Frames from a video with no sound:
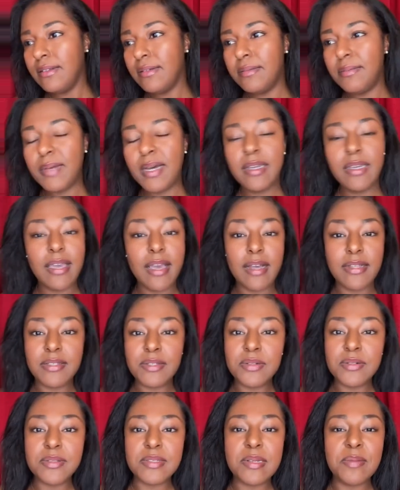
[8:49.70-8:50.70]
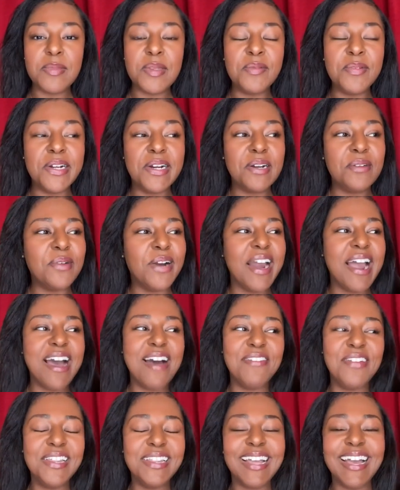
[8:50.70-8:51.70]
my cat's doing something weird. We're
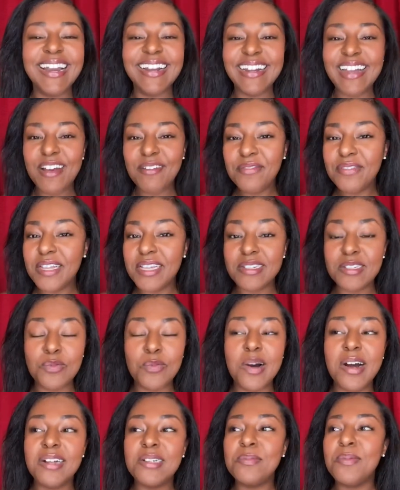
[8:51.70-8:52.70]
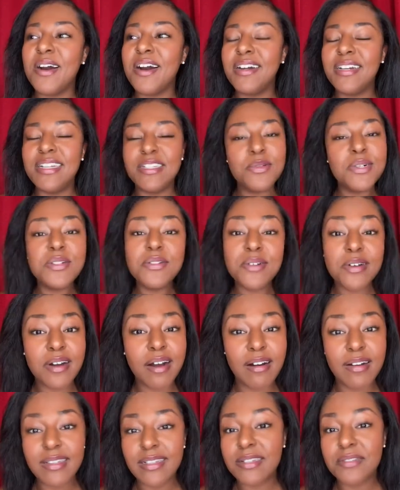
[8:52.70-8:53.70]
having like Netflix watch parties. We're doing
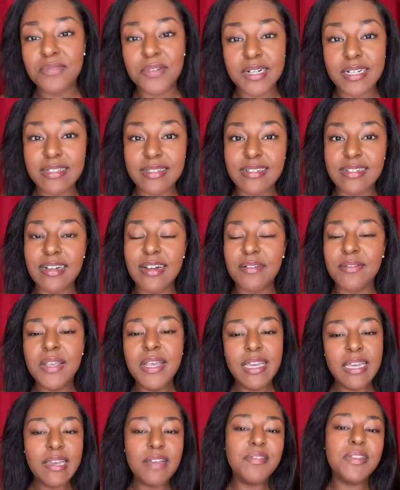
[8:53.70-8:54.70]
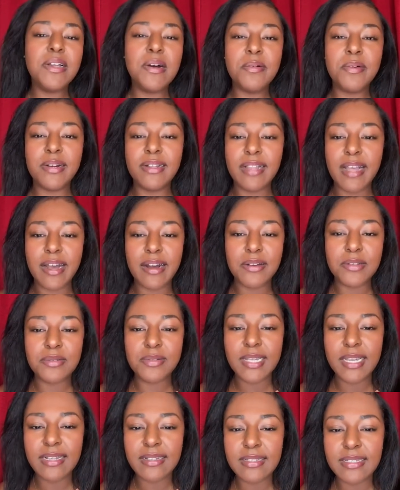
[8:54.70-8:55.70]
all this fun stuff. Even though we're in the house,
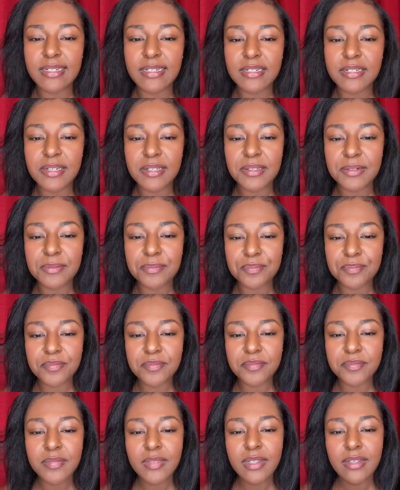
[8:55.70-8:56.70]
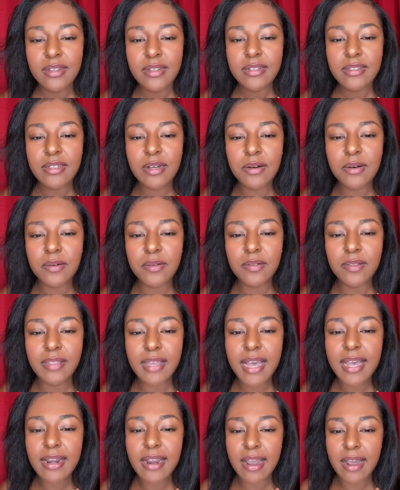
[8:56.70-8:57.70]
we can't see each other. So
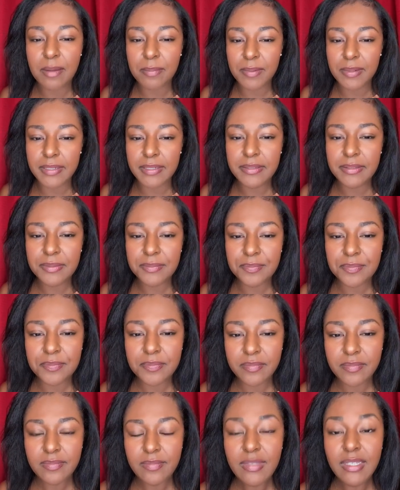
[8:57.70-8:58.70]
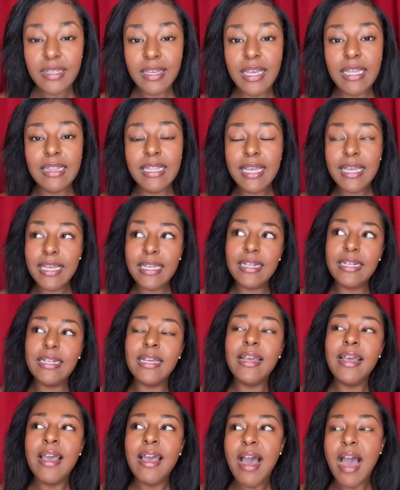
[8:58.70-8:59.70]
that happened. And then
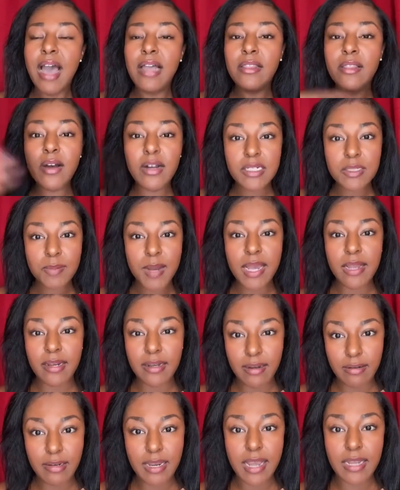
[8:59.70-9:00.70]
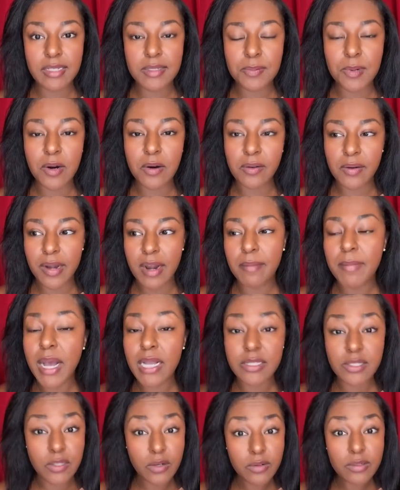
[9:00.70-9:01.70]
I launched my next program.
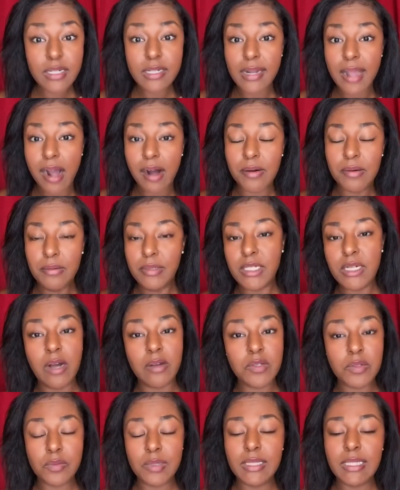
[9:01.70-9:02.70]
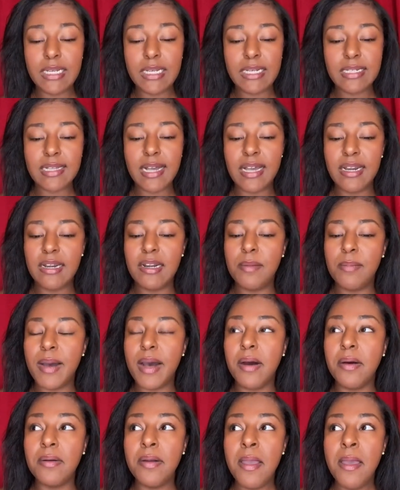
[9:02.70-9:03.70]
I sold it out, which I was really excited
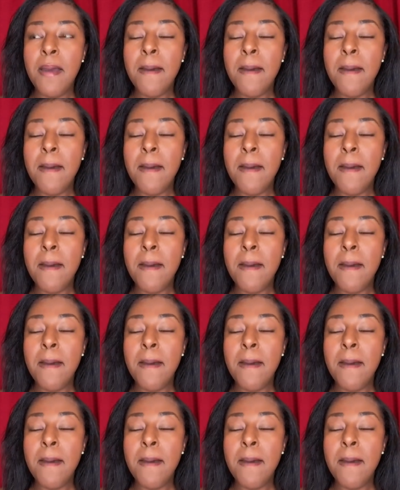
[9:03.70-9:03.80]
about.